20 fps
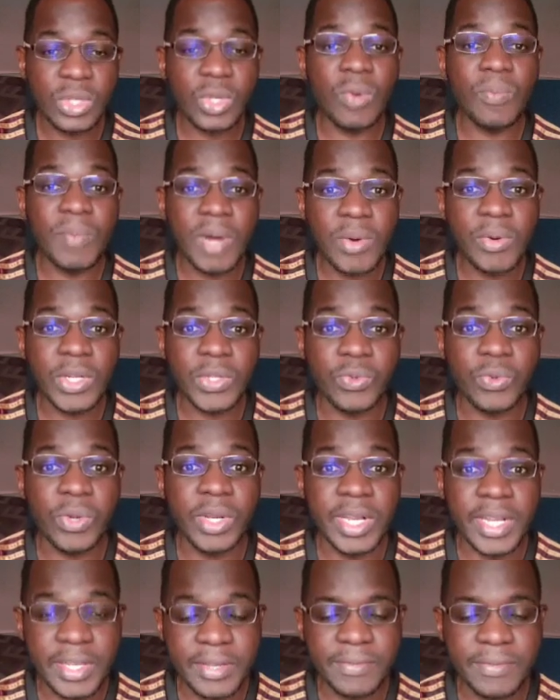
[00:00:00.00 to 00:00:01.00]
your marriage
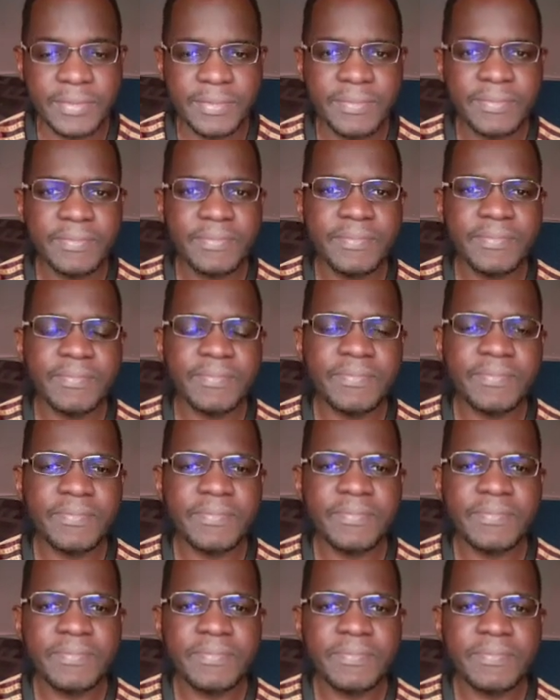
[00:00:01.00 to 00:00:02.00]
will live.
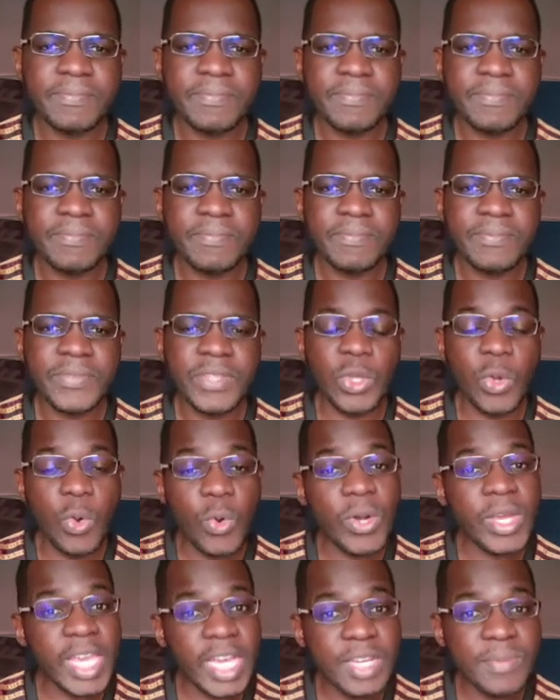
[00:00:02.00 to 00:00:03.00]
You
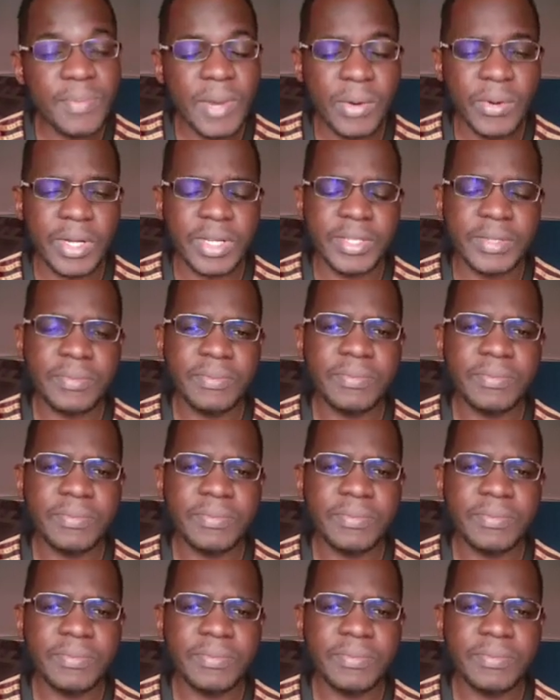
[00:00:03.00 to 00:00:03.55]
will get married.